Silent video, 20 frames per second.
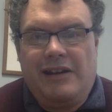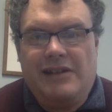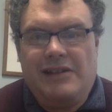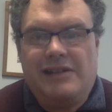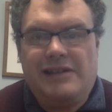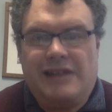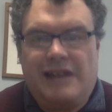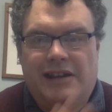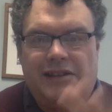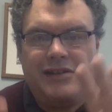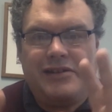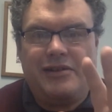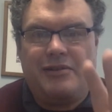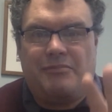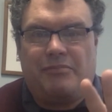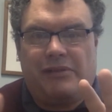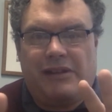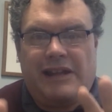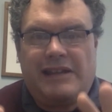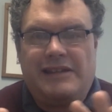just ask
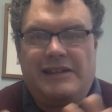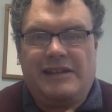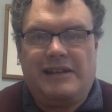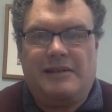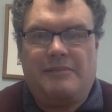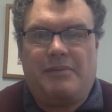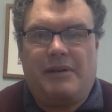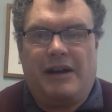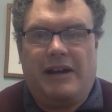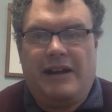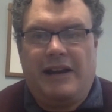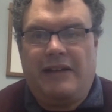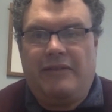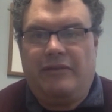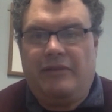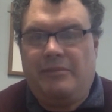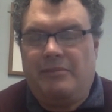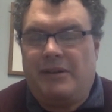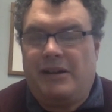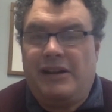your blessing upon
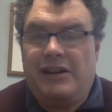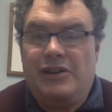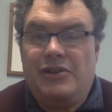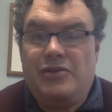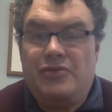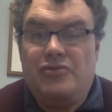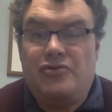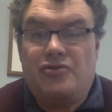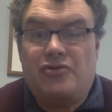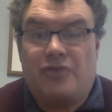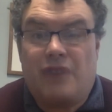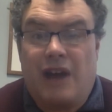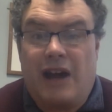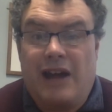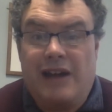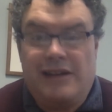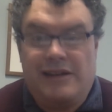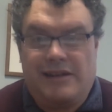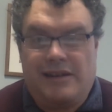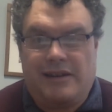everybody who
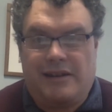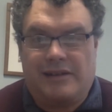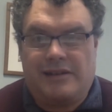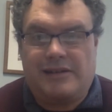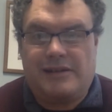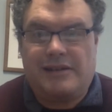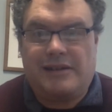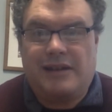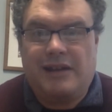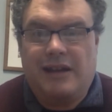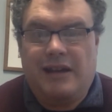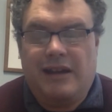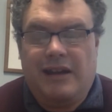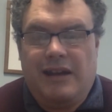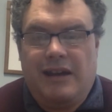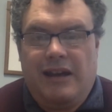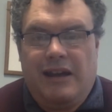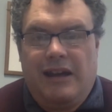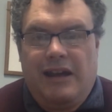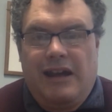tries this.
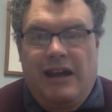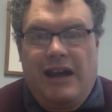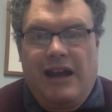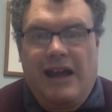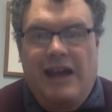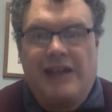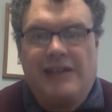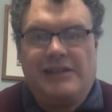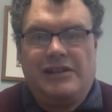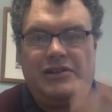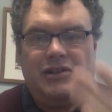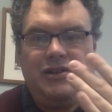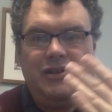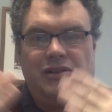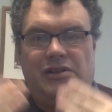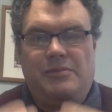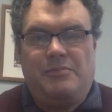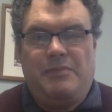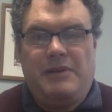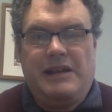I ask that you
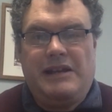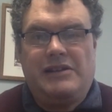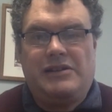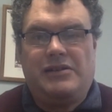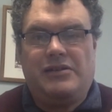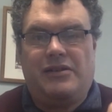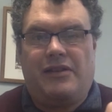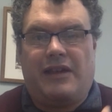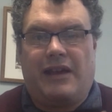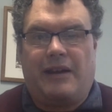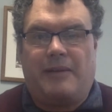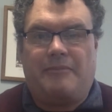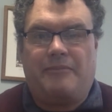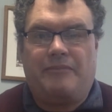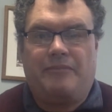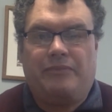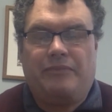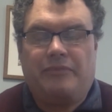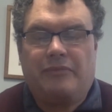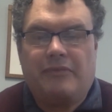speak to them,
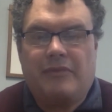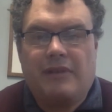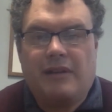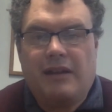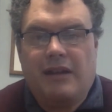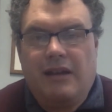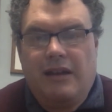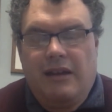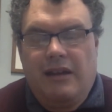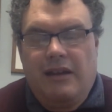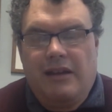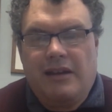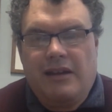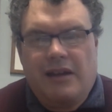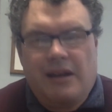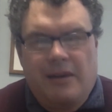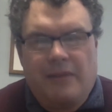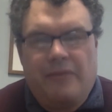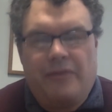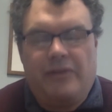
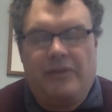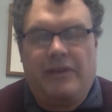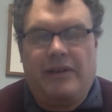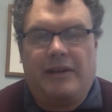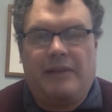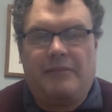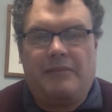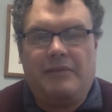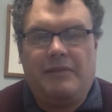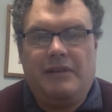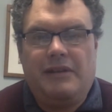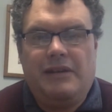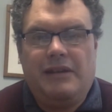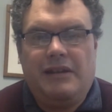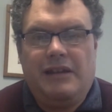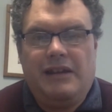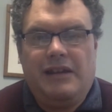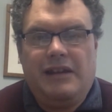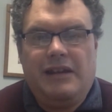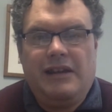comfort them,
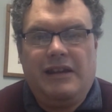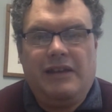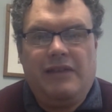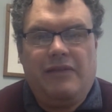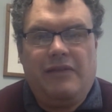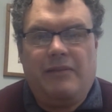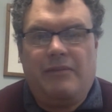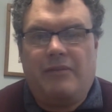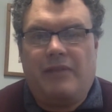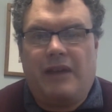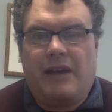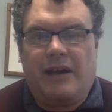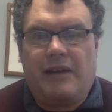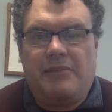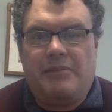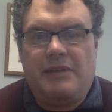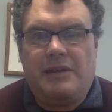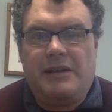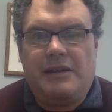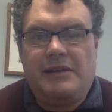give them thy
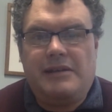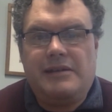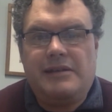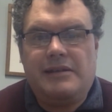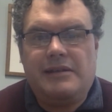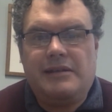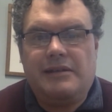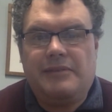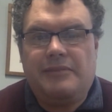peace.